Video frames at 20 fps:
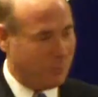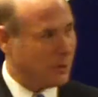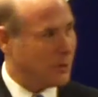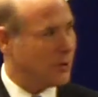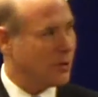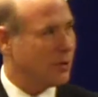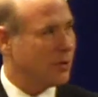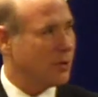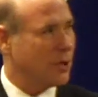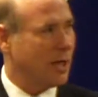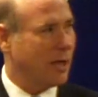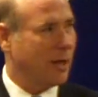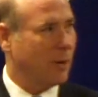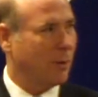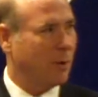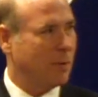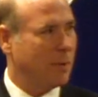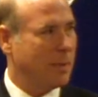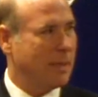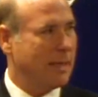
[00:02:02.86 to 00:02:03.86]
was sharing
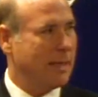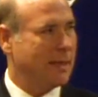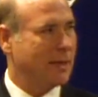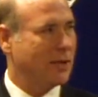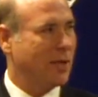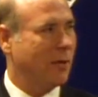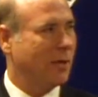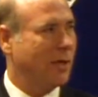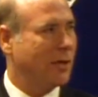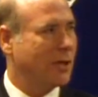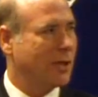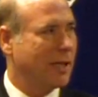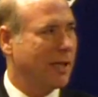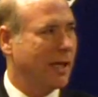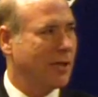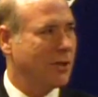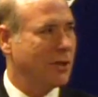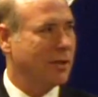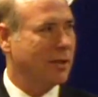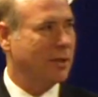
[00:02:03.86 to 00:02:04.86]
with me his own
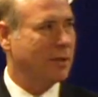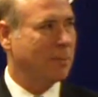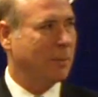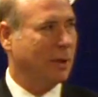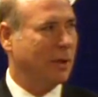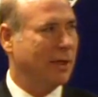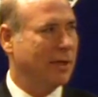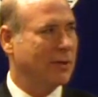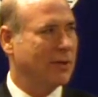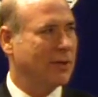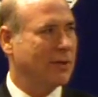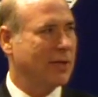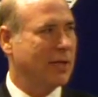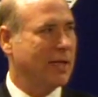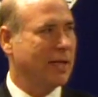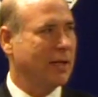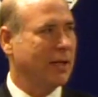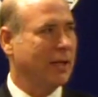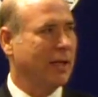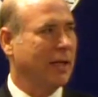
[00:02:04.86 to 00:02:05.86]
education experiences
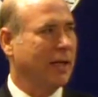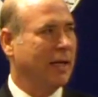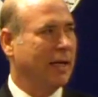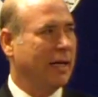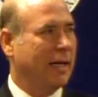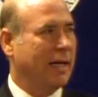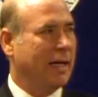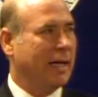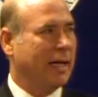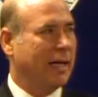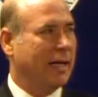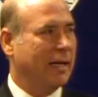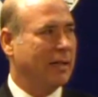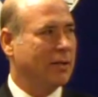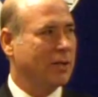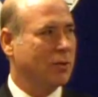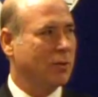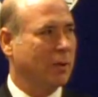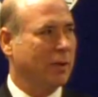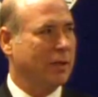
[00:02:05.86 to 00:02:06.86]
here,
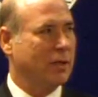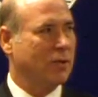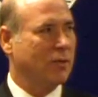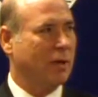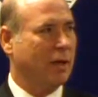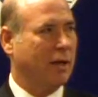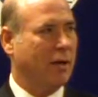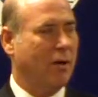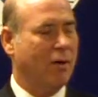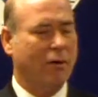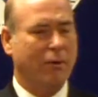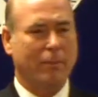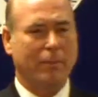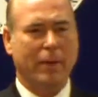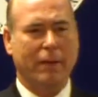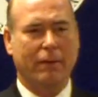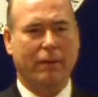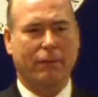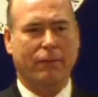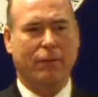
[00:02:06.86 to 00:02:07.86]
just really struck home
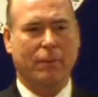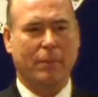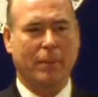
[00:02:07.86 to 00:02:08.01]
for